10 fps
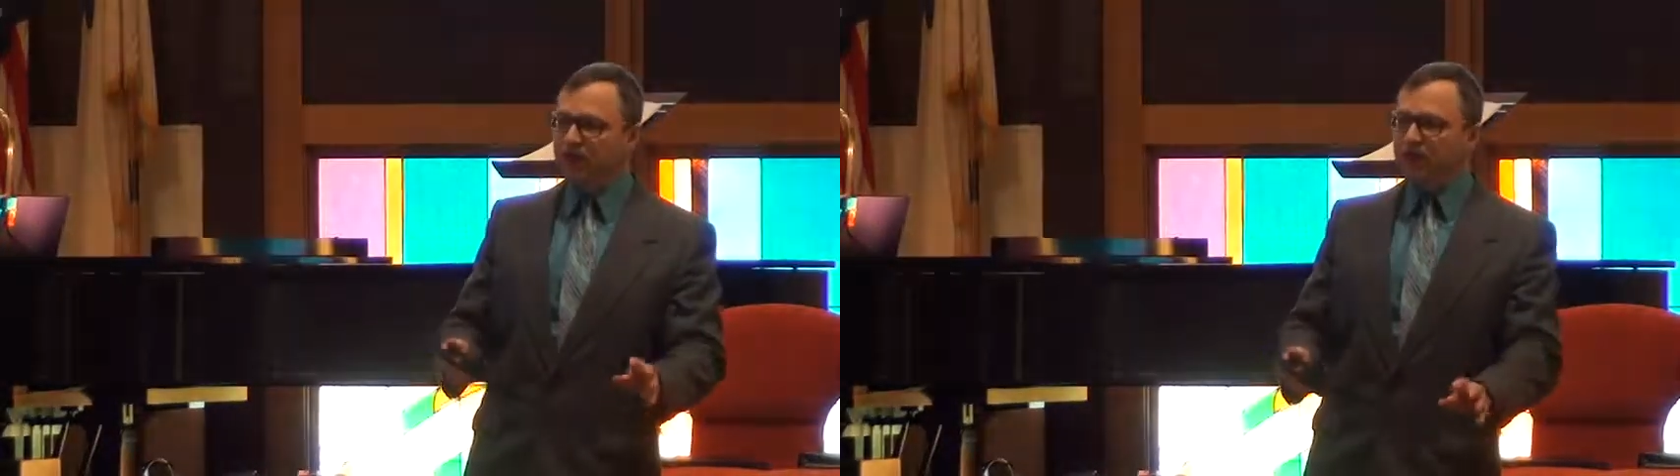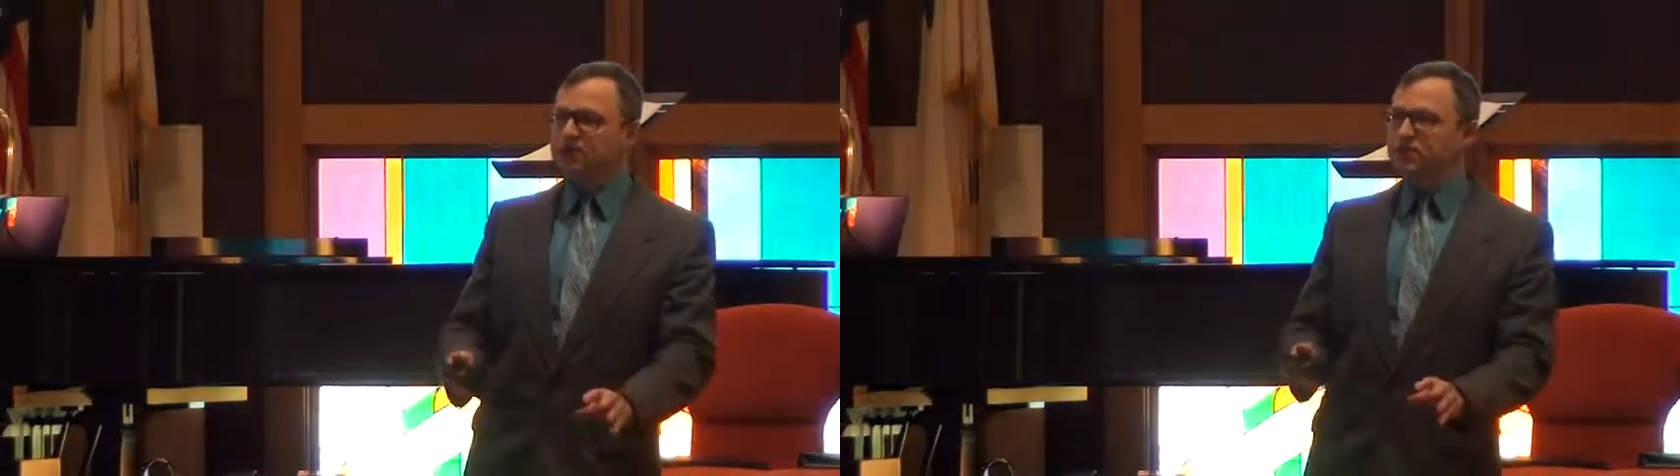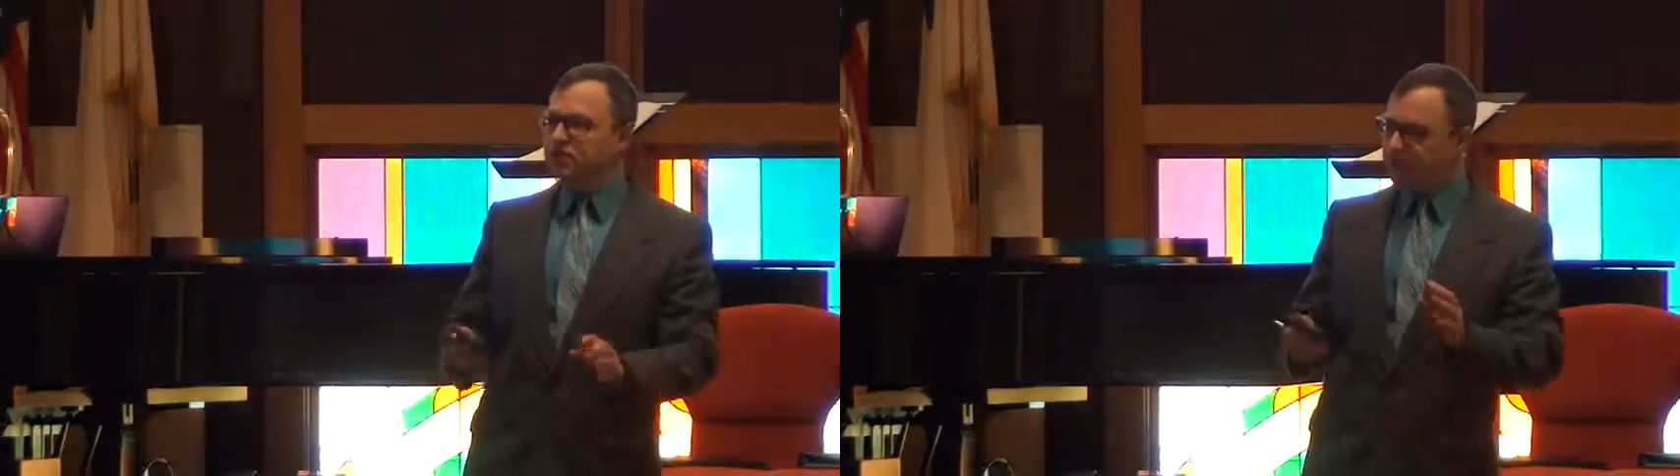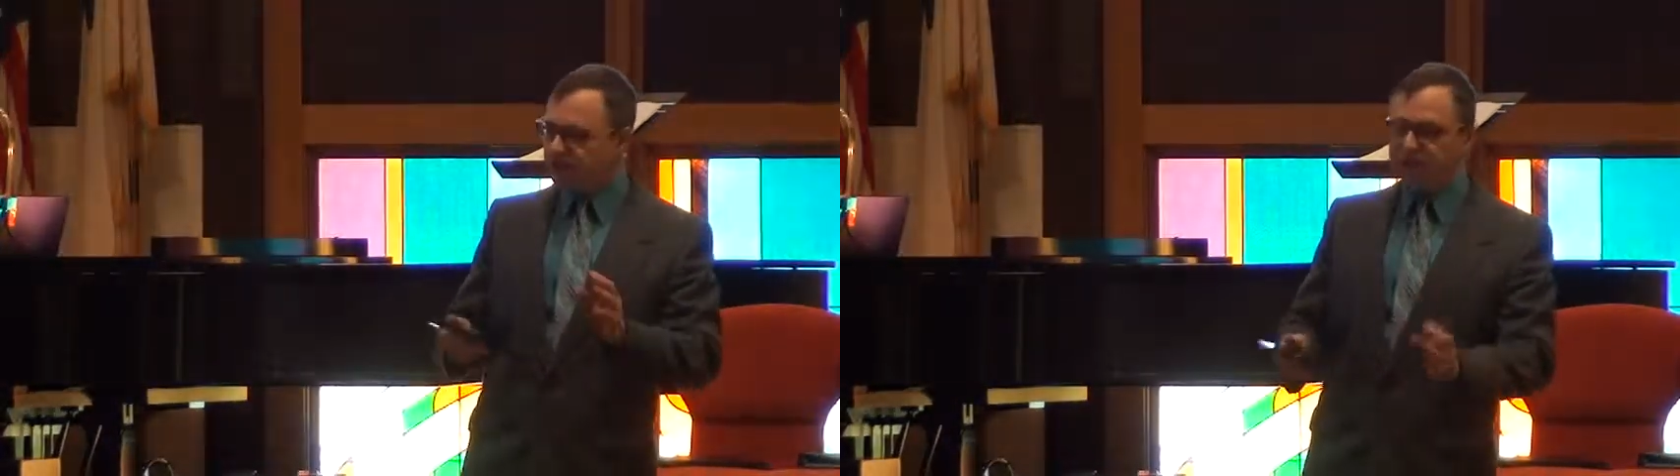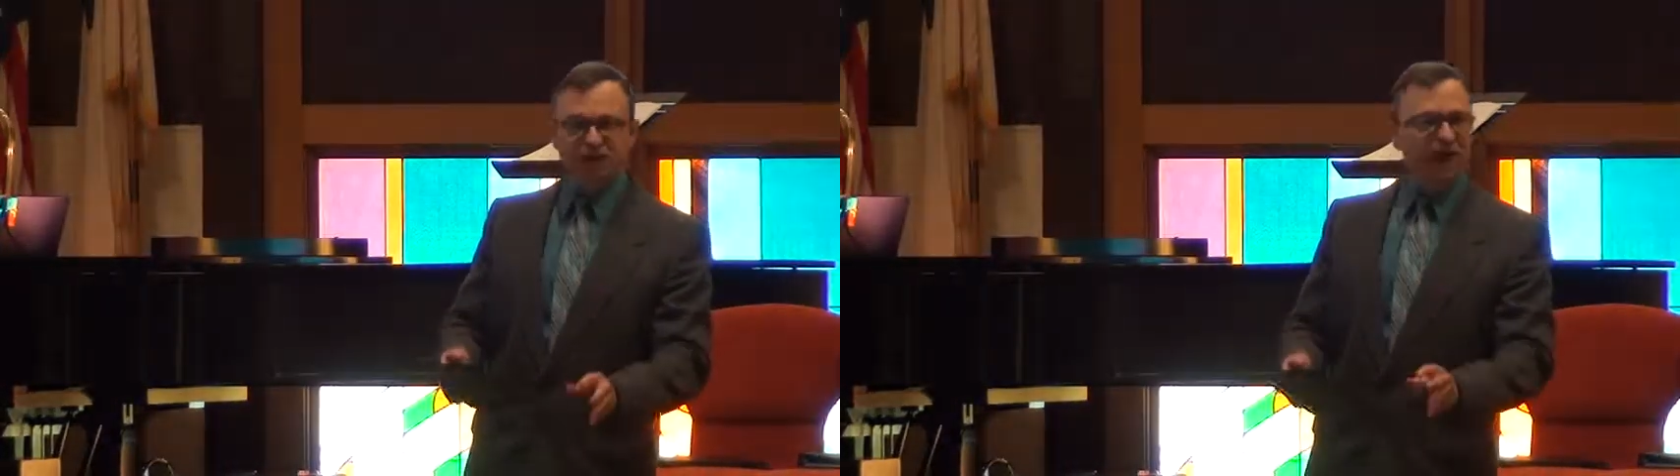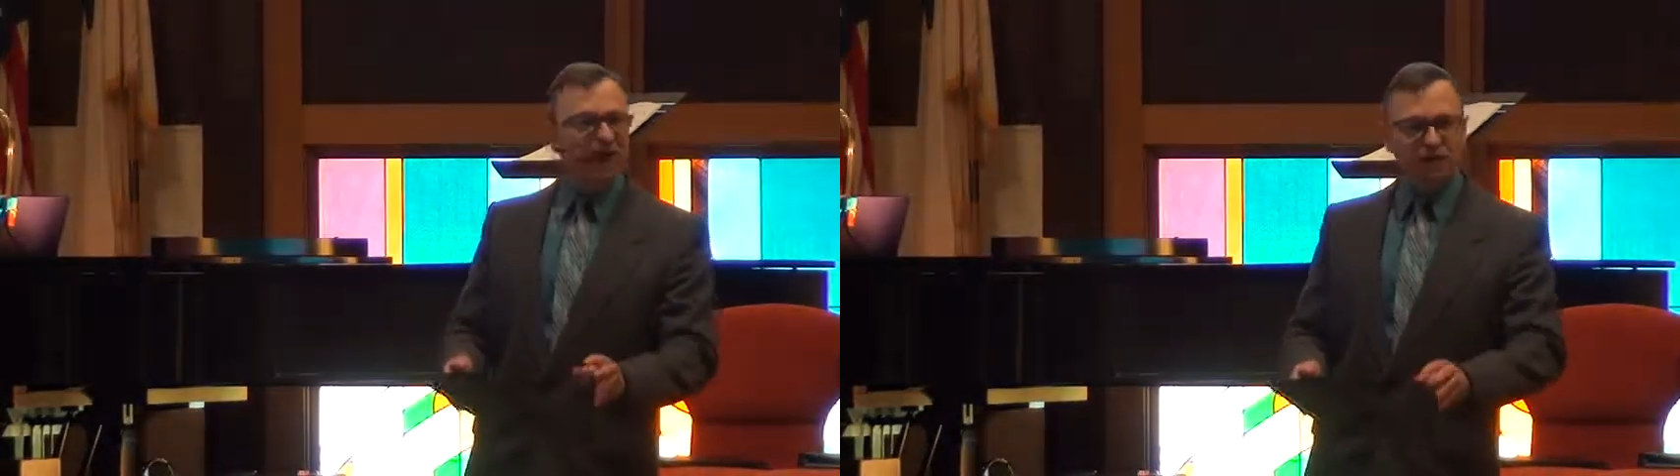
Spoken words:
a visit and sit down,